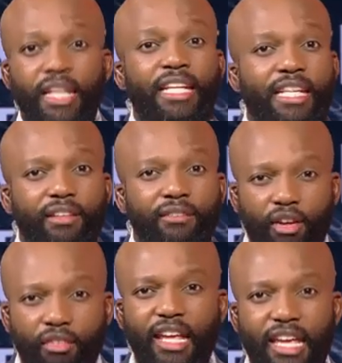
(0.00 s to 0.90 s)
The leader
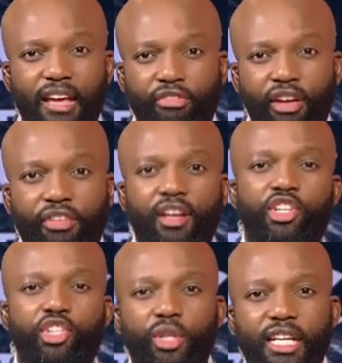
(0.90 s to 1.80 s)
of the EFF,
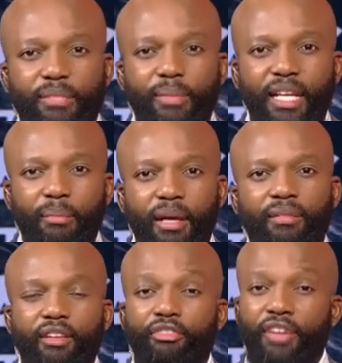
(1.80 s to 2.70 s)
Julius Malema,
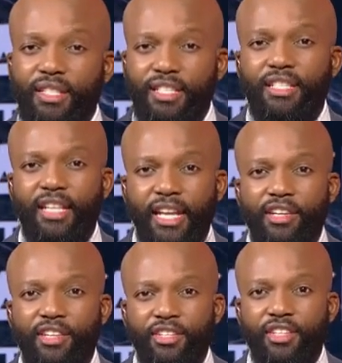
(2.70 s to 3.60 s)
faces the
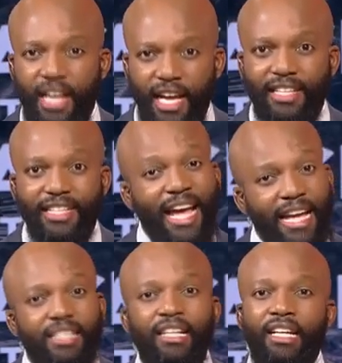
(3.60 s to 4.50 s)
nation tonight.
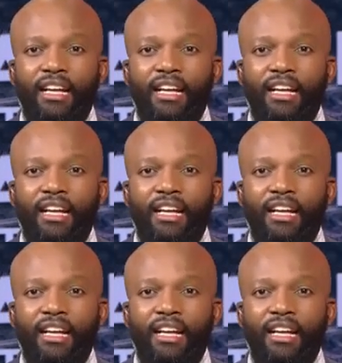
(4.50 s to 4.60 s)
And